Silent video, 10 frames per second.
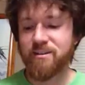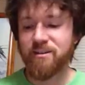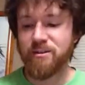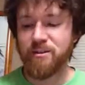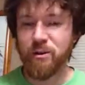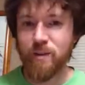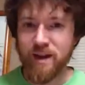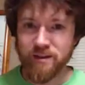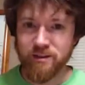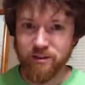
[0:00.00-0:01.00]
to go
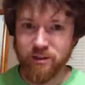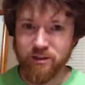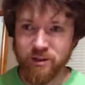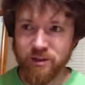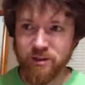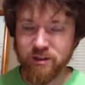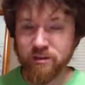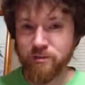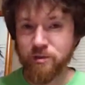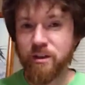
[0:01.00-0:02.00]
back to the scripture
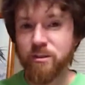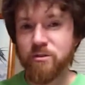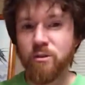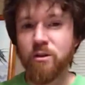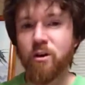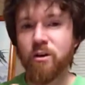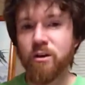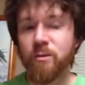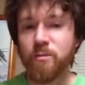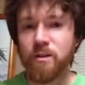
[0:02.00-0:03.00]
because I get so
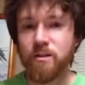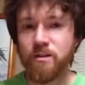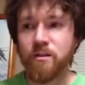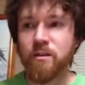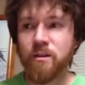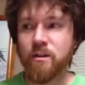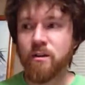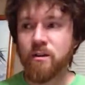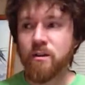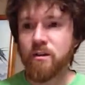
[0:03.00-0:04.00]
caught up in
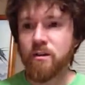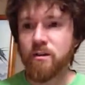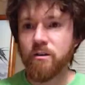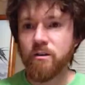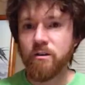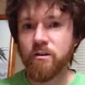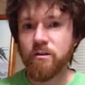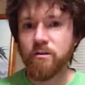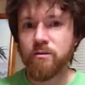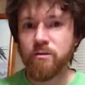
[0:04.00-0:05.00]
the
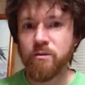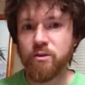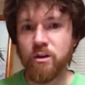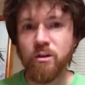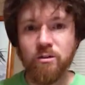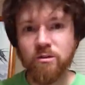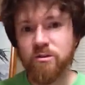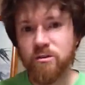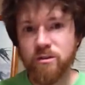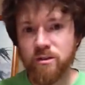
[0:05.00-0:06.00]
the
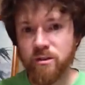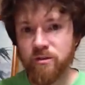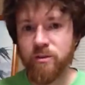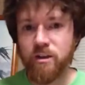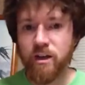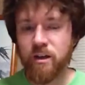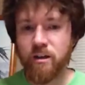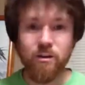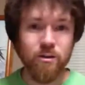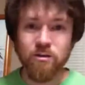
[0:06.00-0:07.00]
struggle of the
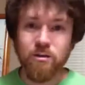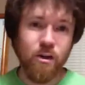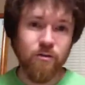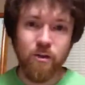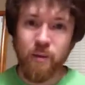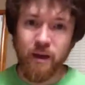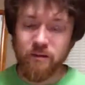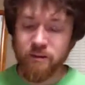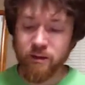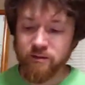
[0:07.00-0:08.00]
day, good stuff and
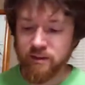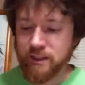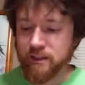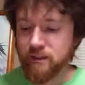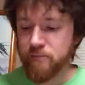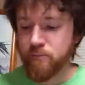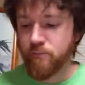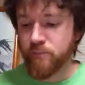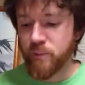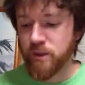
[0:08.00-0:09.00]
bad stuff.
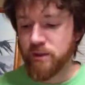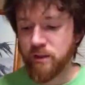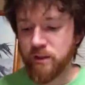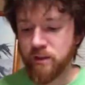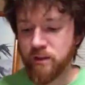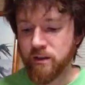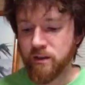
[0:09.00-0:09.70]
But uh,